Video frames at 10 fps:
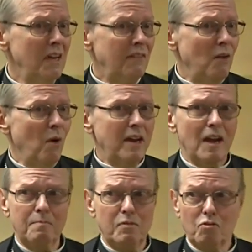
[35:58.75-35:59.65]
If I
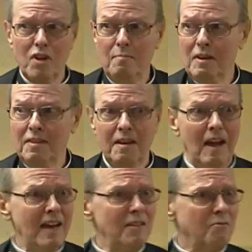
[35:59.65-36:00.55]
wake up screaming in the
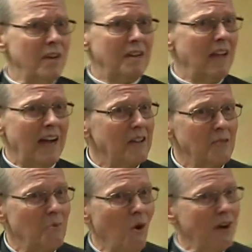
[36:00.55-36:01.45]
night at three o'clock in
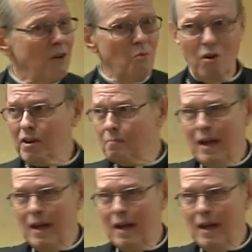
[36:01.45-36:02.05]
the morning, worried